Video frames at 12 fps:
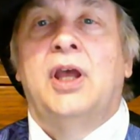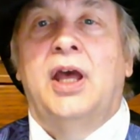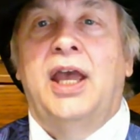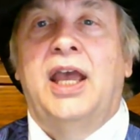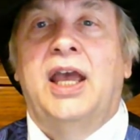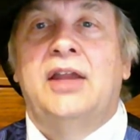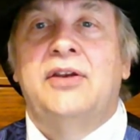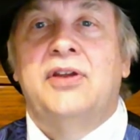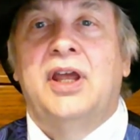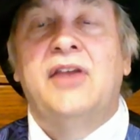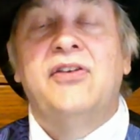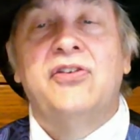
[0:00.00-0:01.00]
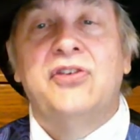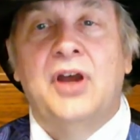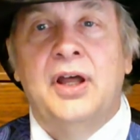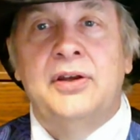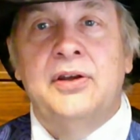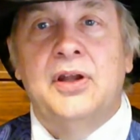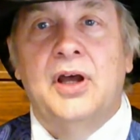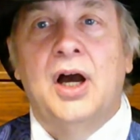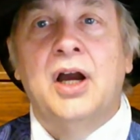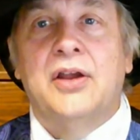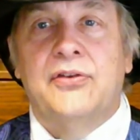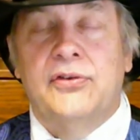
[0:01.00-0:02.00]
And uh, his son,
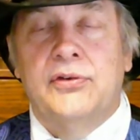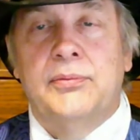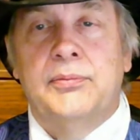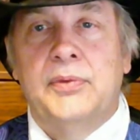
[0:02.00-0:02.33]
Uncas.